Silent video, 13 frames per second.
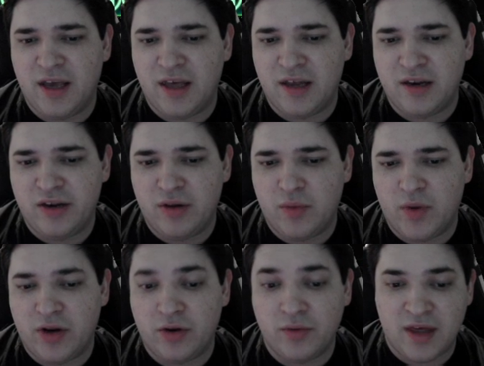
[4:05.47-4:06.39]
and the only
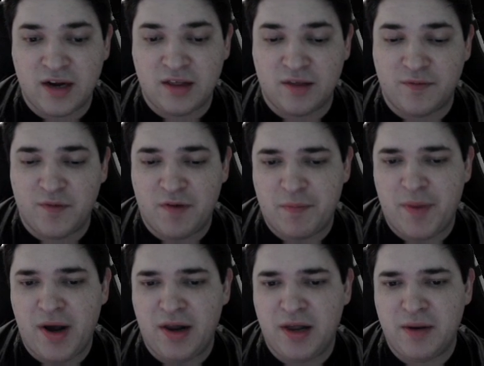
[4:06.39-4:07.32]
way to do that is if you have a
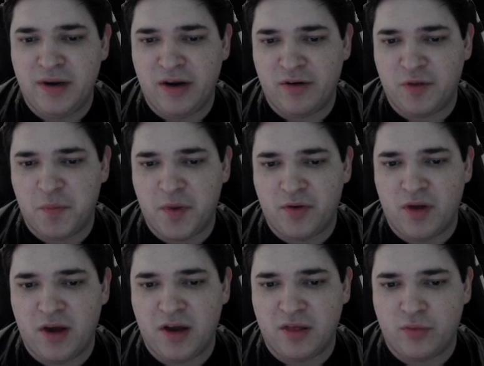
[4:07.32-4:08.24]
pylon near the mineral
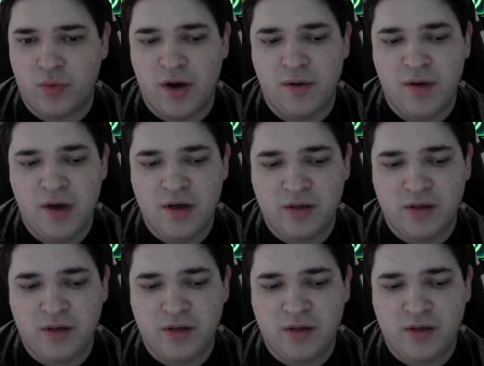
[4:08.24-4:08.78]
line as well.